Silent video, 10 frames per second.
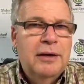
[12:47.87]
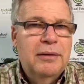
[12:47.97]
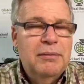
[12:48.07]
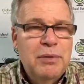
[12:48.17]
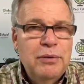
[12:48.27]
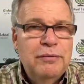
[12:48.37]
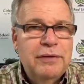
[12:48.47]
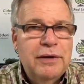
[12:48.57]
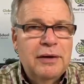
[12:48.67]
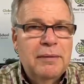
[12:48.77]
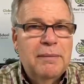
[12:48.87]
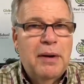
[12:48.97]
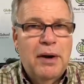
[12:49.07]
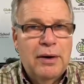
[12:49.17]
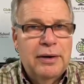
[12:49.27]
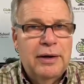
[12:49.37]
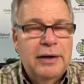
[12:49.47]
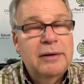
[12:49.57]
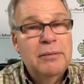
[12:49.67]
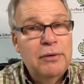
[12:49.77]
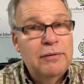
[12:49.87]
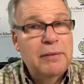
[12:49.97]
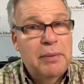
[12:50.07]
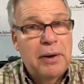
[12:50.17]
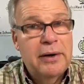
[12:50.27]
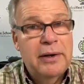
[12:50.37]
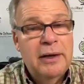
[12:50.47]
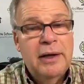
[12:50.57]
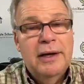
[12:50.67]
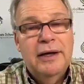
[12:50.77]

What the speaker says: moving party? And the moving party